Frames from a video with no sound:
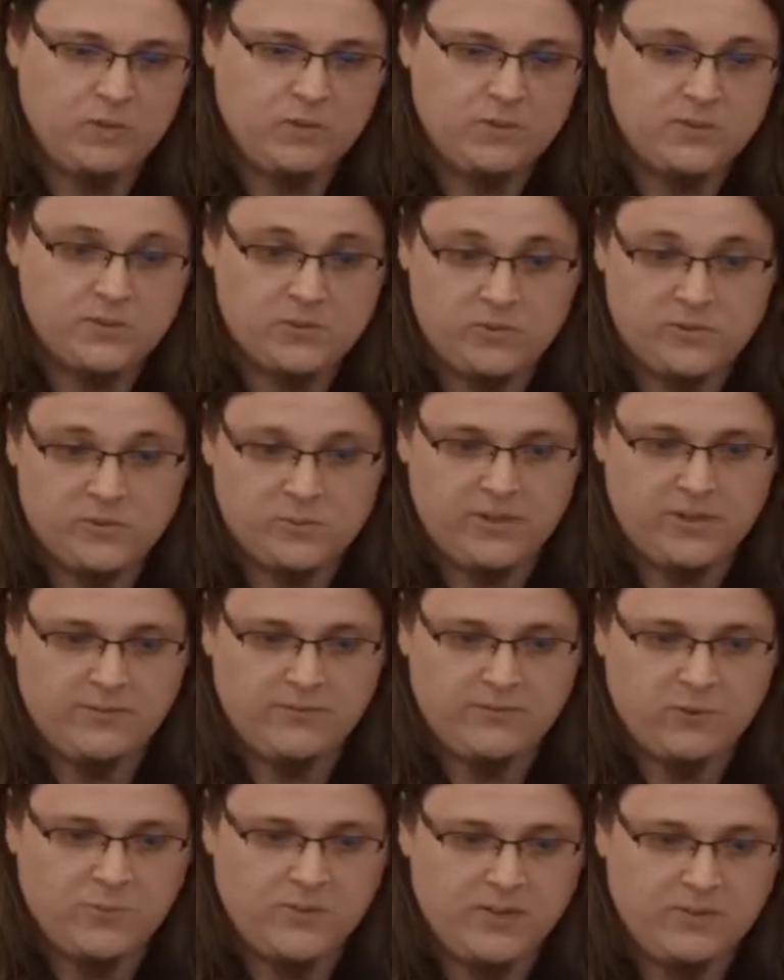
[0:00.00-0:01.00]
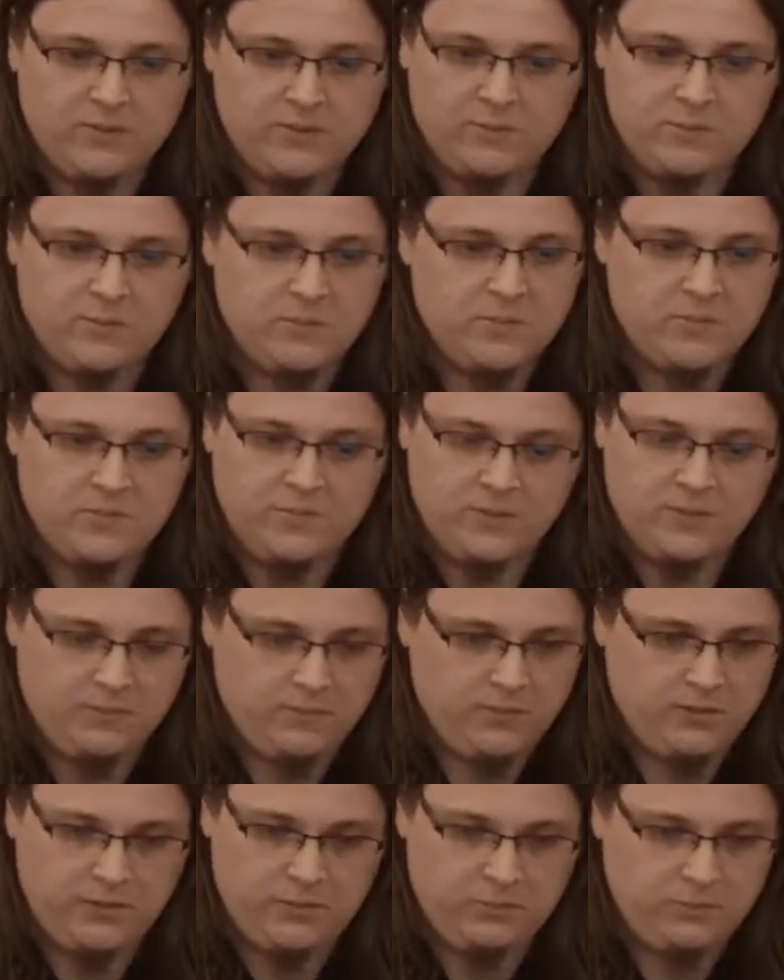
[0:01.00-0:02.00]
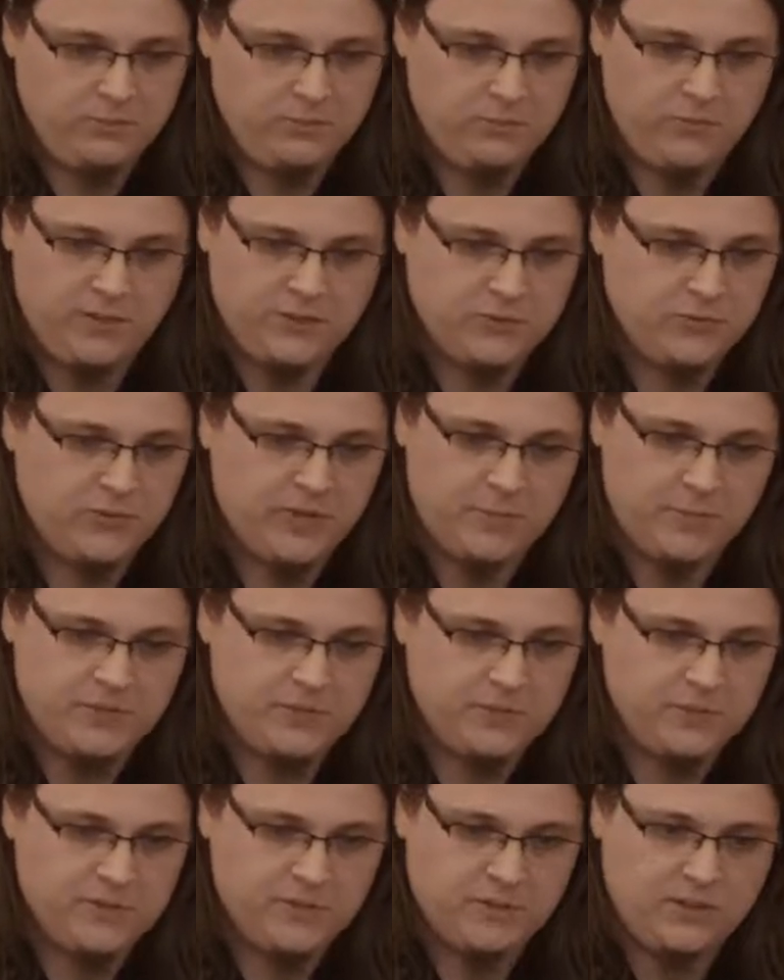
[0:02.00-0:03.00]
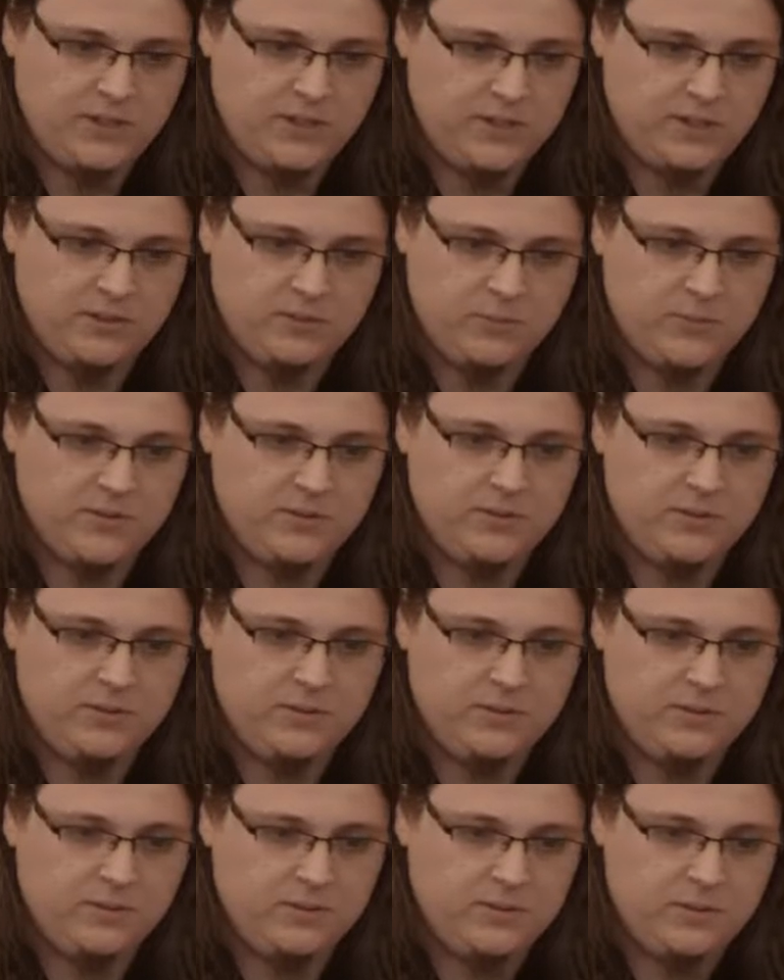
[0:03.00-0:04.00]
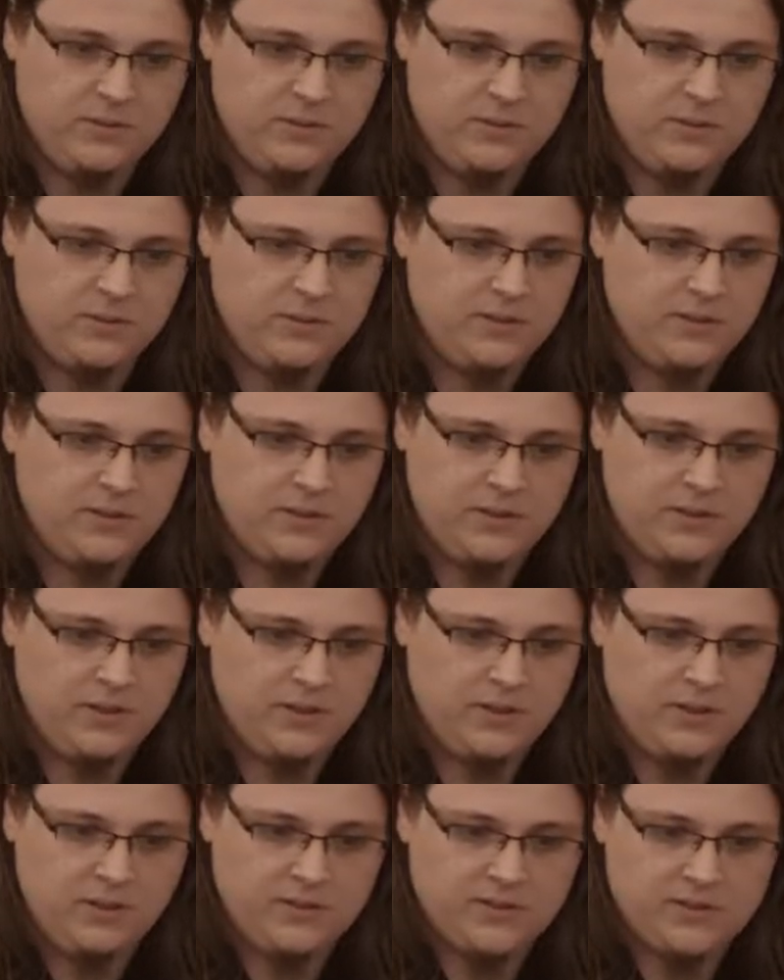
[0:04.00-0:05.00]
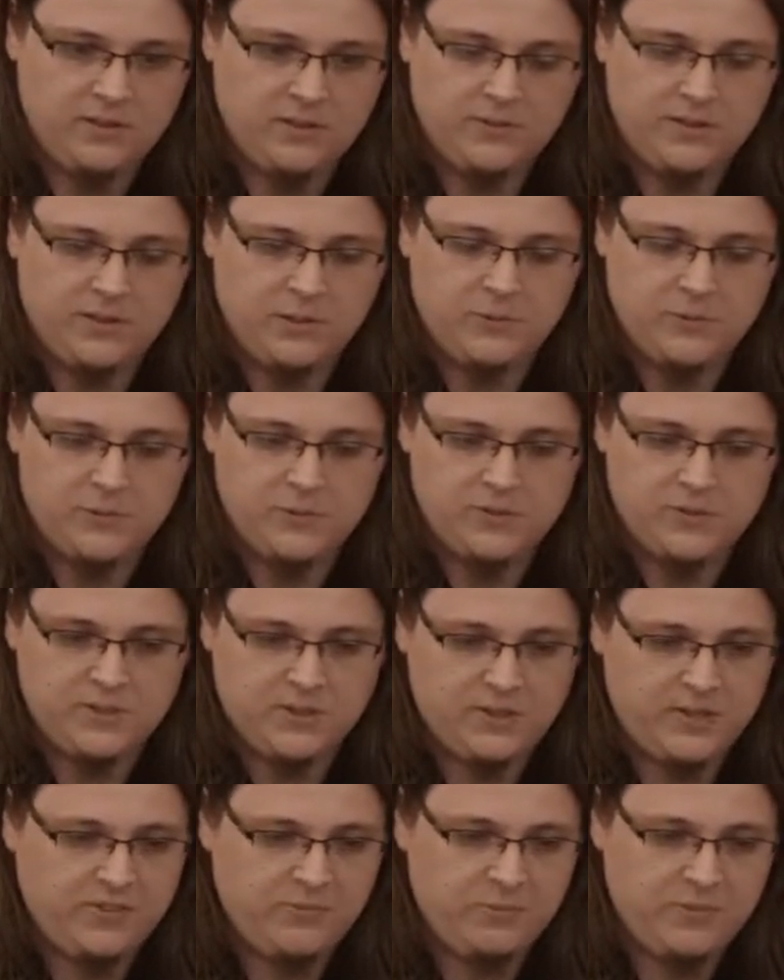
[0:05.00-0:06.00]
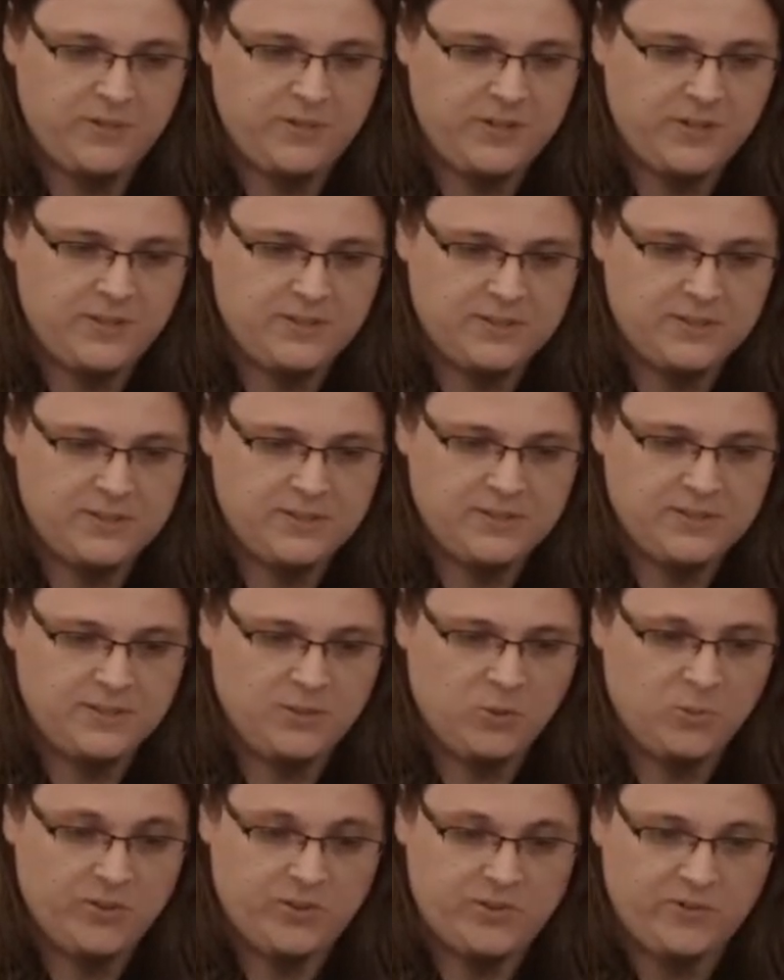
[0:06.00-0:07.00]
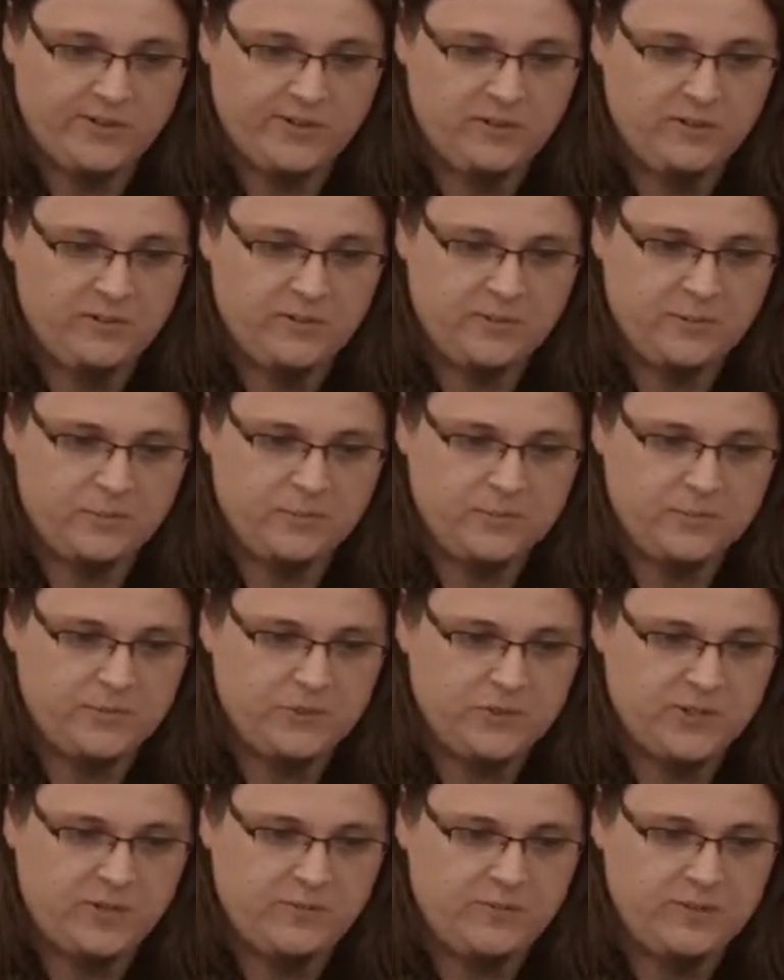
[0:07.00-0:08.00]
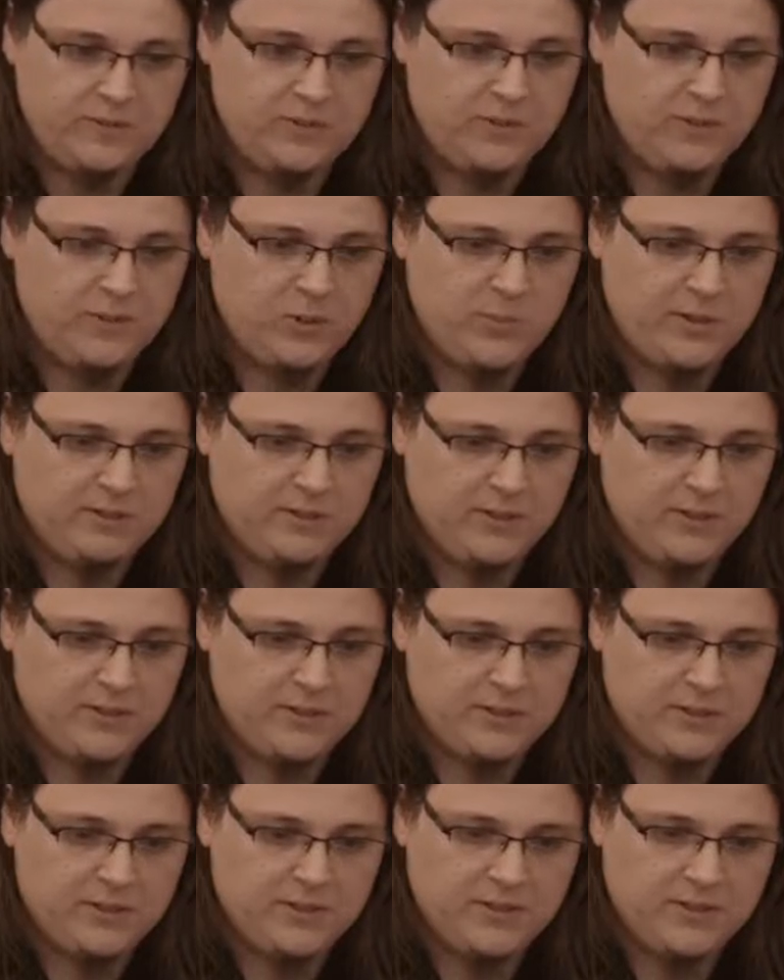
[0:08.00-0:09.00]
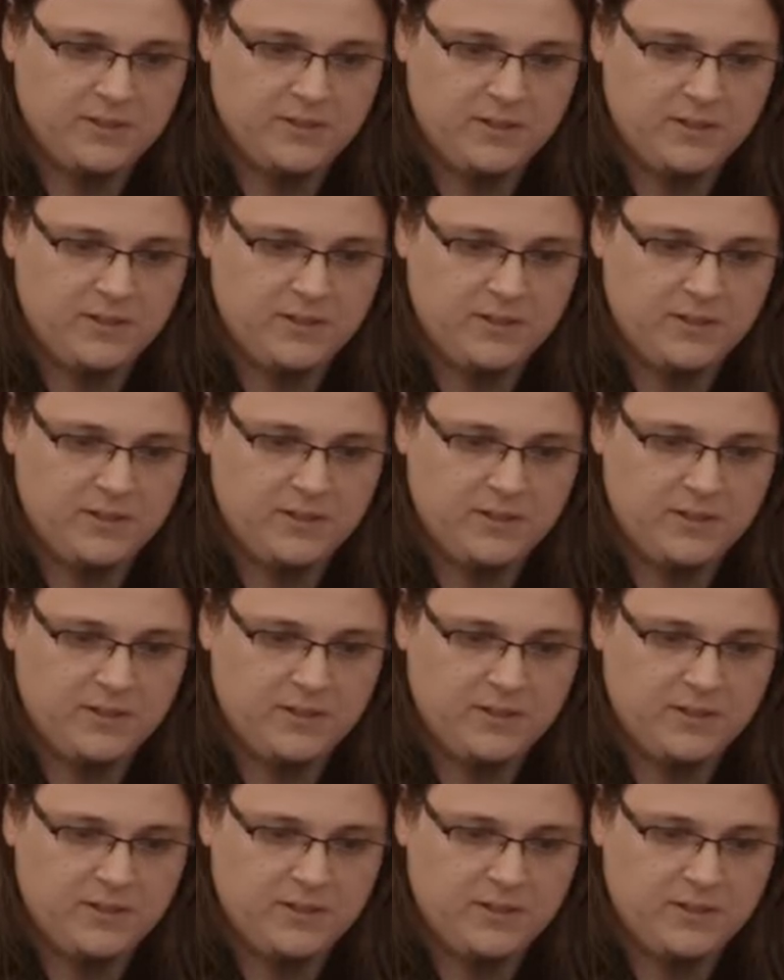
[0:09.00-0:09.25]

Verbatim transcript: It's cross-platform and um, a bunch of games use it, like OpenTTD, Xonotic, which is an FPS, Open Red Alert, which I will talk about later.